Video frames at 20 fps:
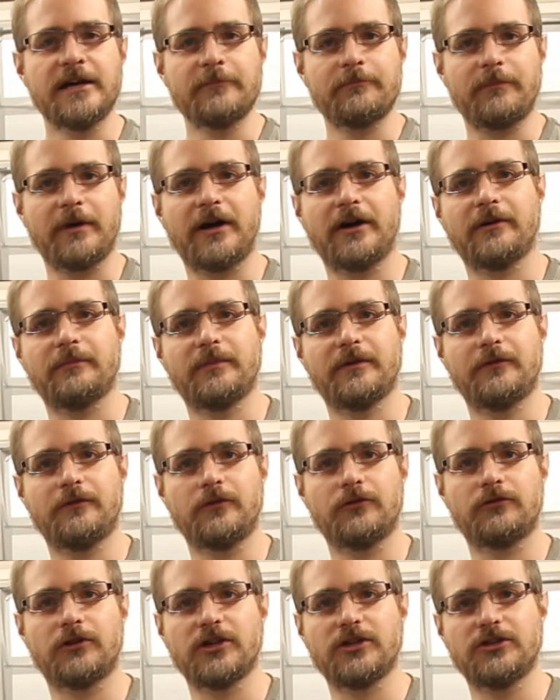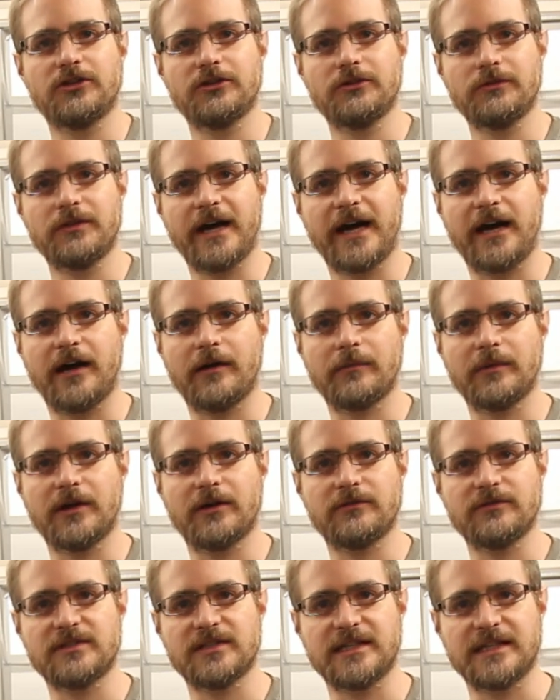But before I do that, I'm
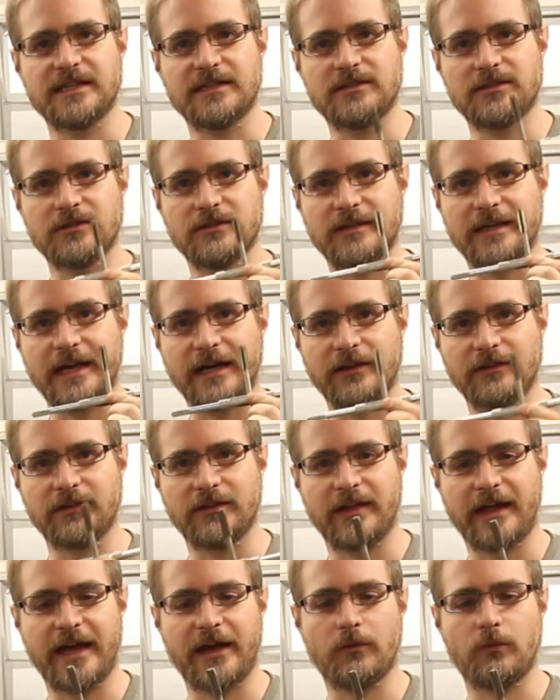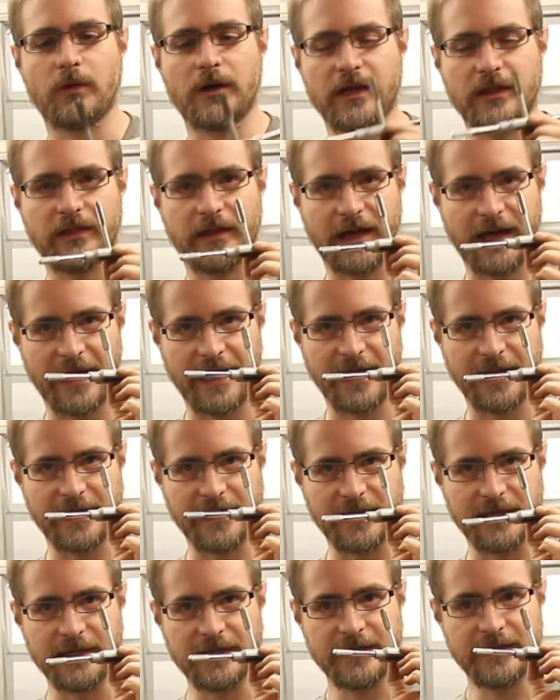going to need to get under there with
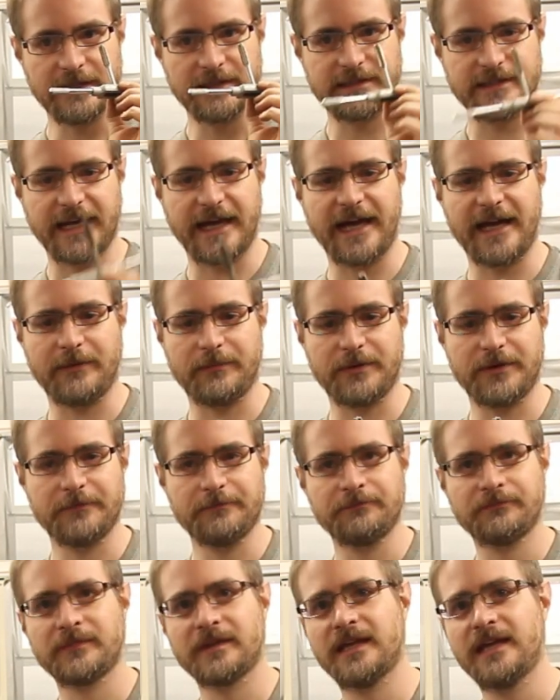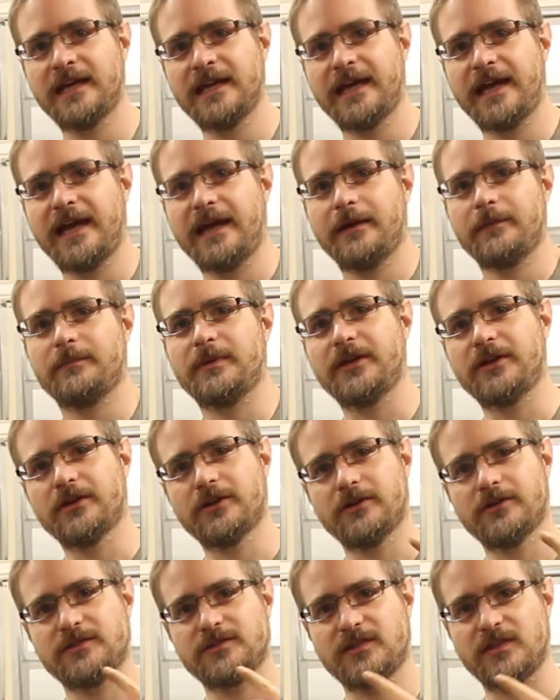a tap,
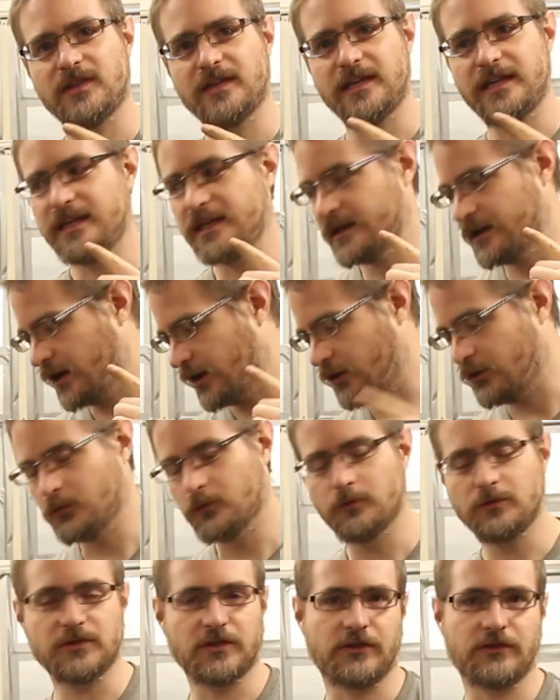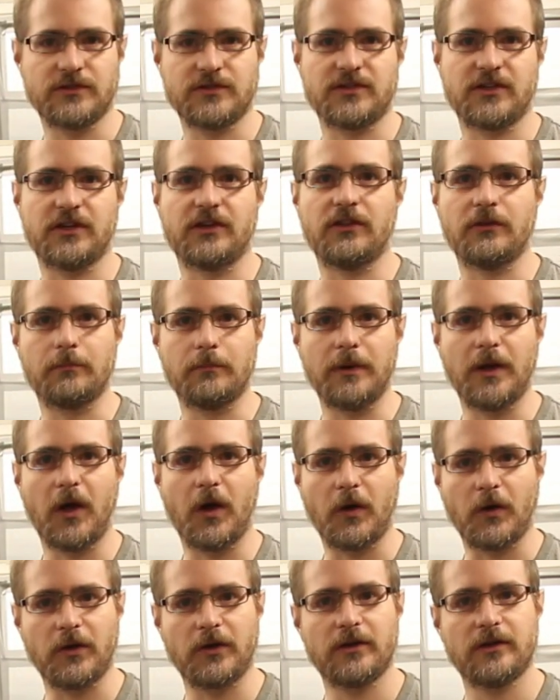because the holes on the side of the
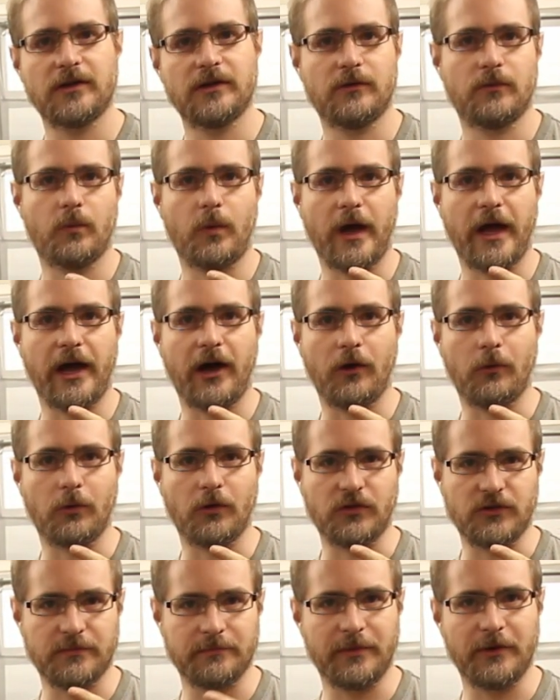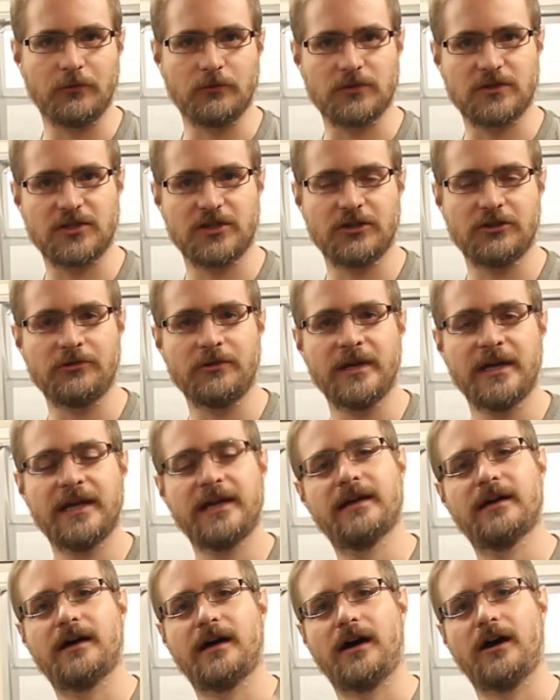block where I want to bolt to
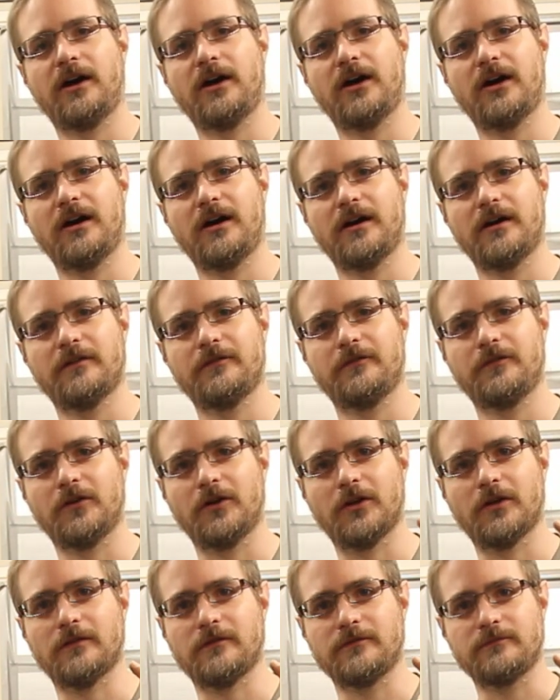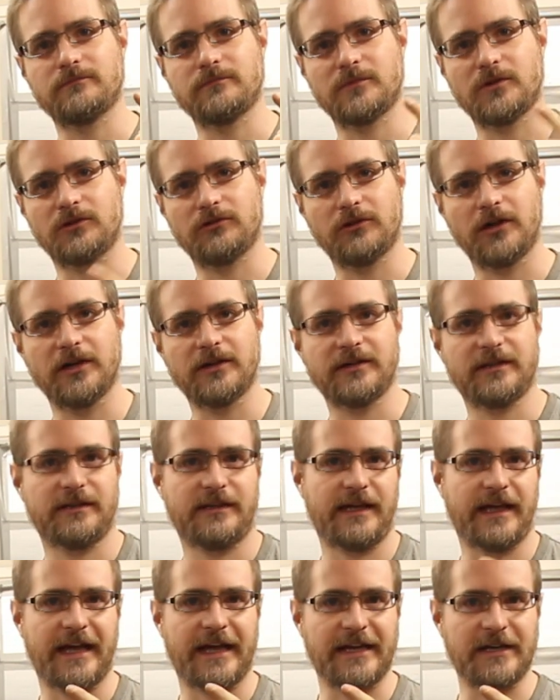are full of crud
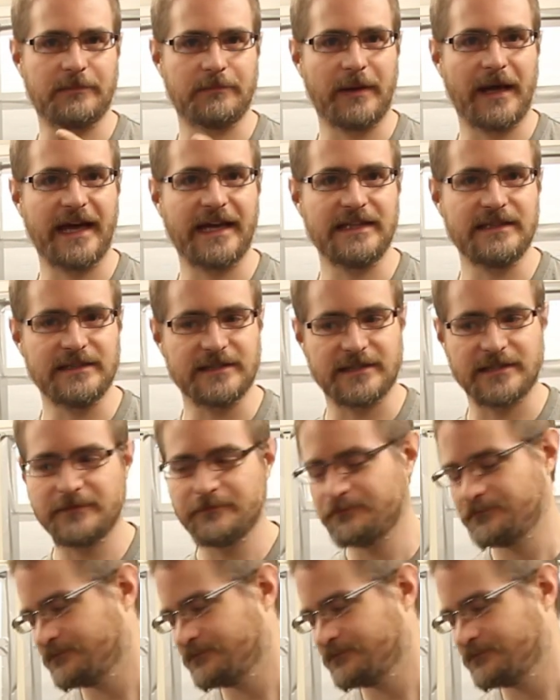and paint,